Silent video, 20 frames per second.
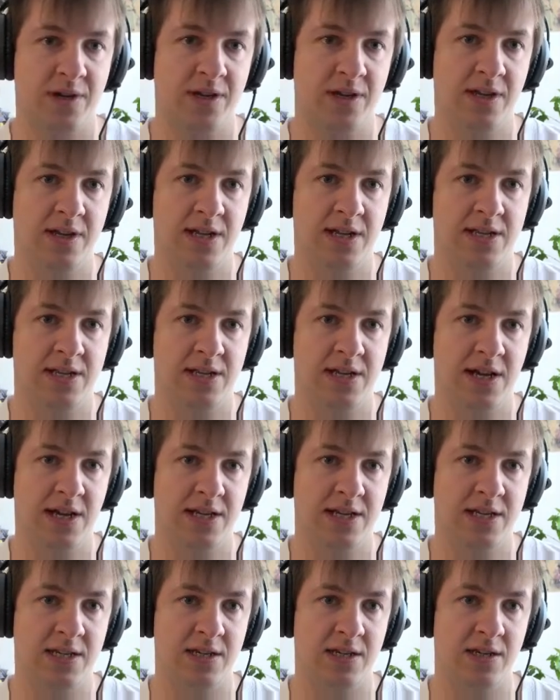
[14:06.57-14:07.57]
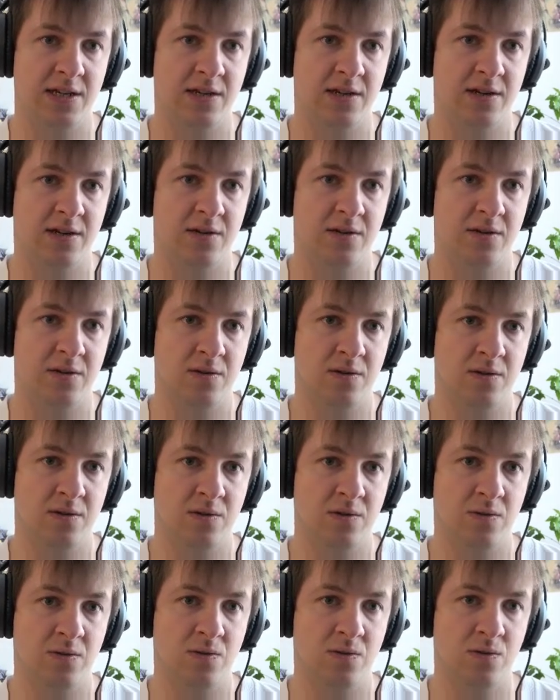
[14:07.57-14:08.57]
think that's nice.
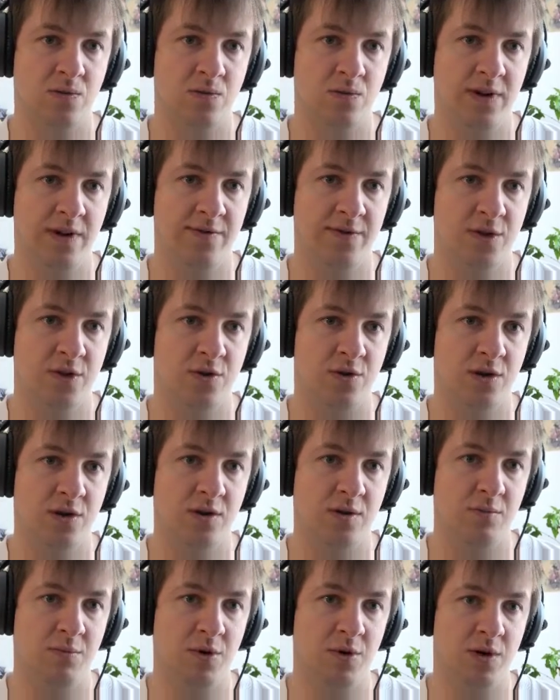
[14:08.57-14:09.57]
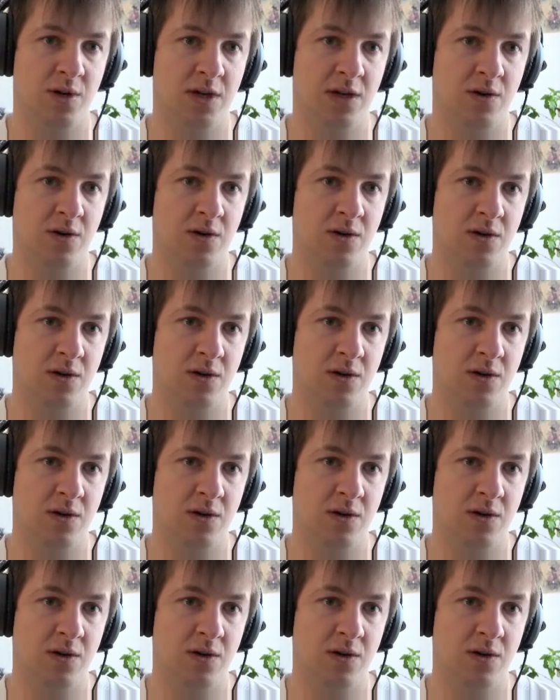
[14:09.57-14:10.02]
Ooh, we have a stronger bone now.